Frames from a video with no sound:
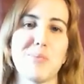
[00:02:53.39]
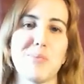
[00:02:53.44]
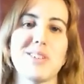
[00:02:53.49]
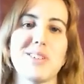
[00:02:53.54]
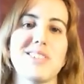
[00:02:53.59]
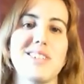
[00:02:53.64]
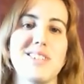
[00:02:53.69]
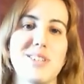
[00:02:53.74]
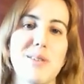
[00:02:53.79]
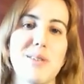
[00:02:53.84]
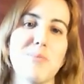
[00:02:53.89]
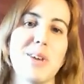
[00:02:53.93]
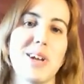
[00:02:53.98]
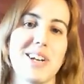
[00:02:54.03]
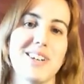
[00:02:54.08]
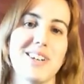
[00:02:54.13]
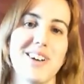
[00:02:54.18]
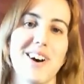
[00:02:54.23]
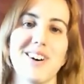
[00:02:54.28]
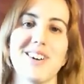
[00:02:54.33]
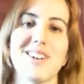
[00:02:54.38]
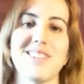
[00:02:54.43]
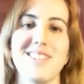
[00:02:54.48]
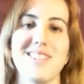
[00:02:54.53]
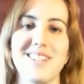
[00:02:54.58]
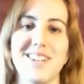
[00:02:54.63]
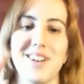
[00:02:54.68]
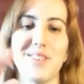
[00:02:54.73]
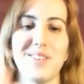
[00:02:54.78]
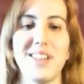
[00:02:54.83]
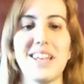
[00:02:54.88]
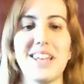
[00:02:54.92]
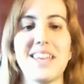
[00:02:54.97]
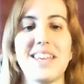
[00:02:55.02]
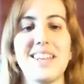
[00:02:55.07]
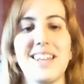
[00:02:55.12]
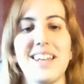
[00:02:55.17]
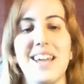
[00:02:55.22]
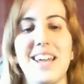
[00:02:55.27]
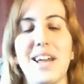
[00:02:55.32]
because they seem like dogs and i don't like
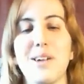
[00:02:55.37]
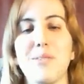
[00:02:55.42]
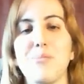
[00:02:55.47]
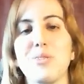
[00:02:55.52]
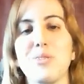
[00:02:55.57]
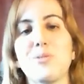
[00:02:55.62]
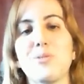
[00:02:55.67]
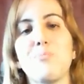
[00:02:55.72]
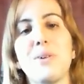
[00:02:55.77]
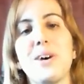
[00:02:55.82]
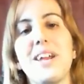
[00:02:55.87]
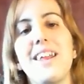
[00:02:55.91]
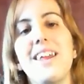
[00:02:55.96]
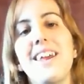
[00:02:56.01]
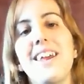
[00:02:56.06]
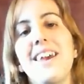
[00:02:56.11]
killing animals but